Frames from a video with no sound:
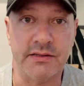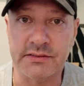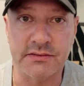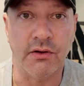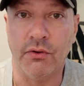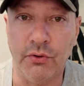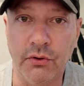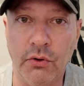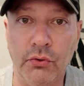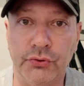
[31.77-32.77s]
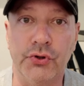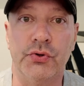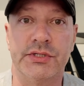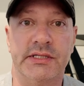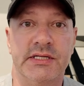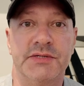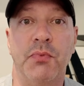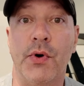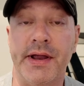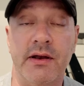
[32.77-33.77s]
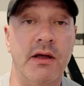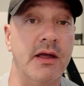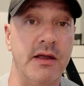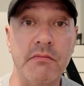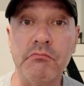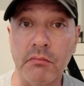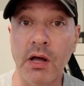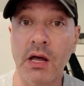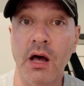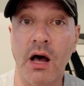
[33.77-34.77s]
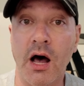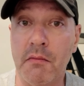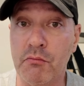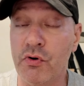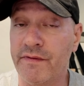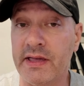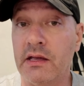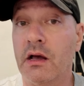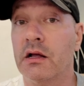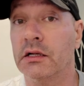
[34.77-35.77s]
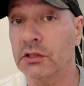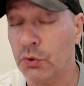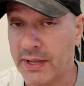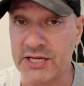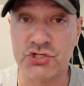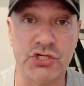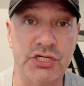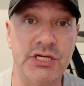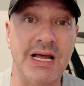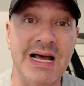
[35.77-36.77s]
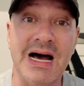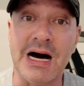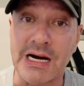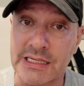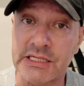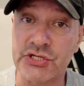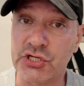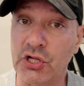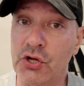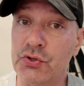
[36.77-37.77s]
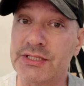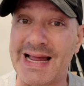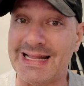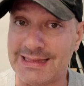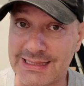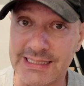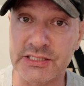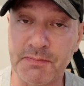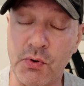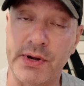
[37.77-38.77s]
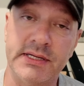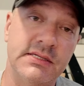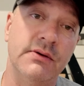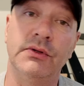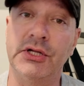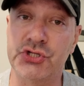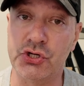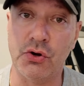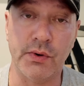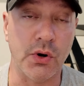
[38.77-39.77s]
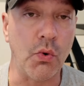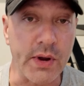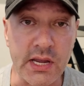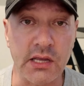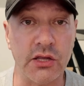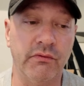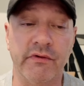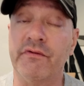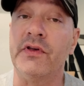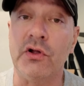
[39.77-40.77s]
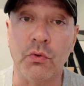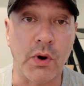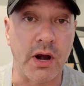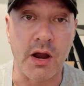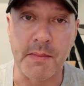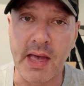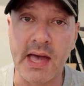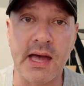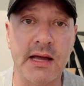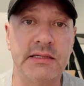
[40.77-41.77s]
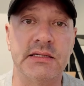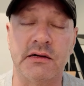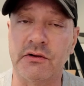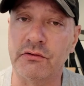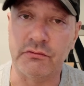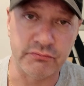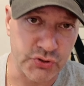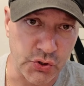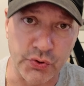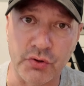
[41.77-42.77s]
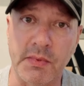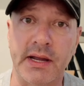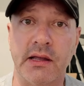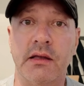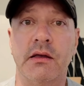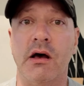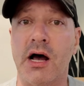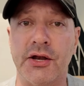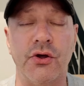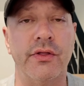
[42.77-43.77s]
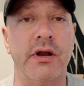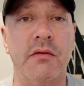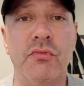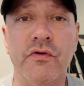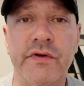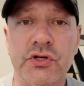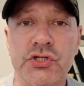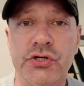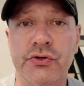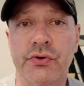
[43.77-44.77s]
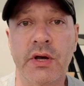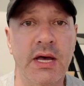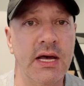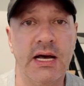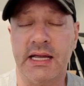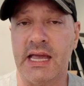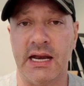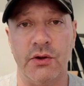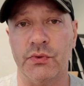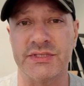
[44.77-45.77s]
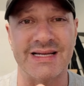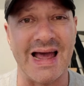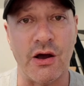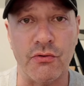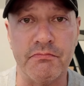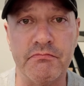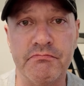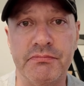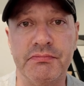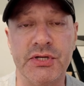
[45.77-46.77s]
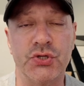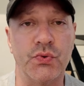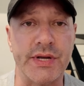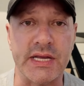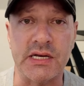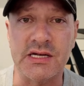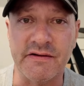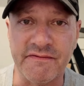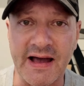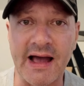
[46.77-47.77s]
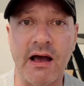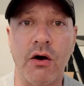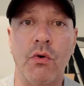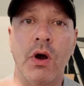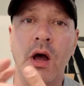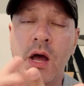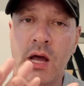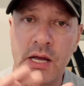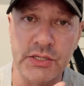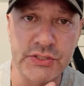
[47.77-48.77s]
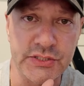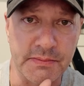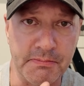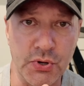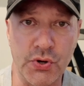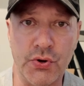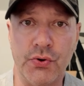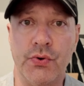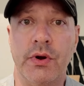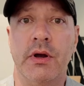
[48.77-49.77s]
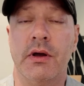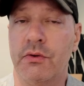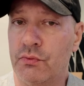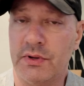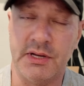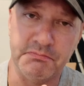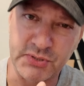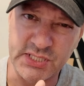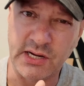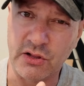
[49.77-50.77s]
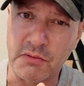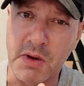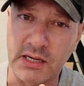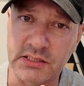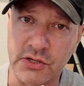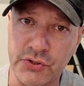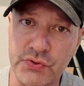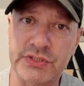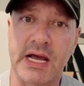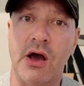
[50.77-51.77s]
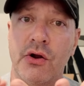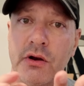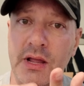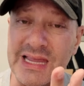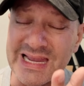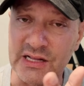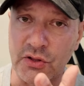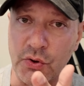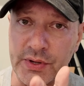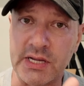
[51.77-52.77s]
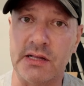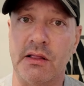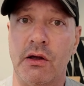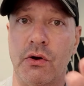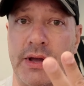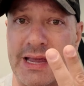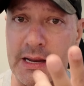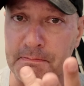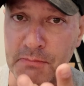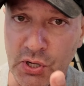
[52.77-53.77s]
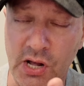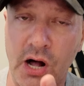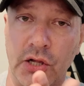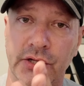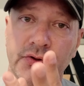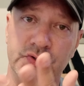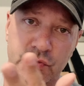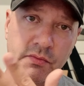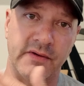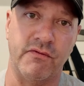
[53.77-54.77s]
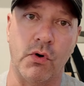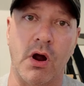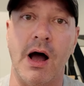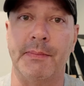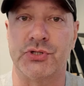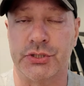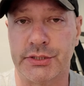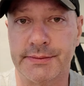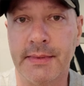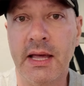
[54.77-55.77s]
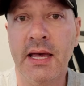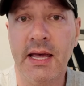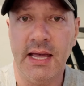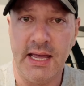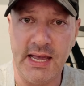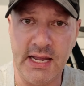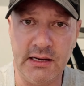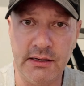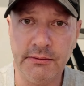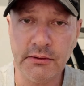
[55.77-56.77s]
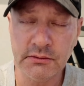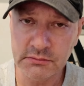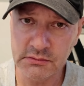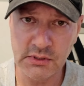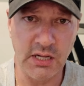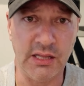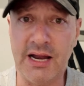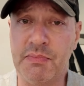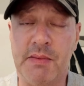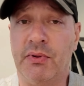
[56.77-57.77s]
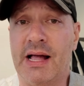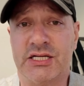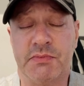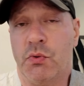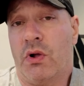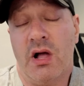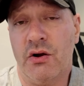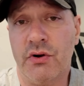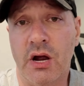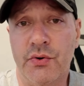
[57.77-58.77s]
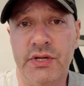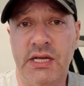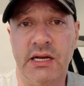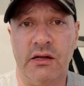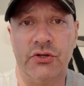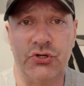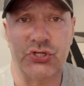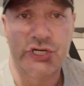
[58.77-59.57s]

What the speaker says: this old news at this point, I am moving, location undisclosed at this point. I will let you know in a week. We'll reveal where I'm at and I'll show you my condo that I'm moving to. Again, it was down between Davao, Cebu, in particular Mactan, Newtown, Iloilo, and Bacolod. Those were my four options. And a lot of people ask me, well, how are you getting all your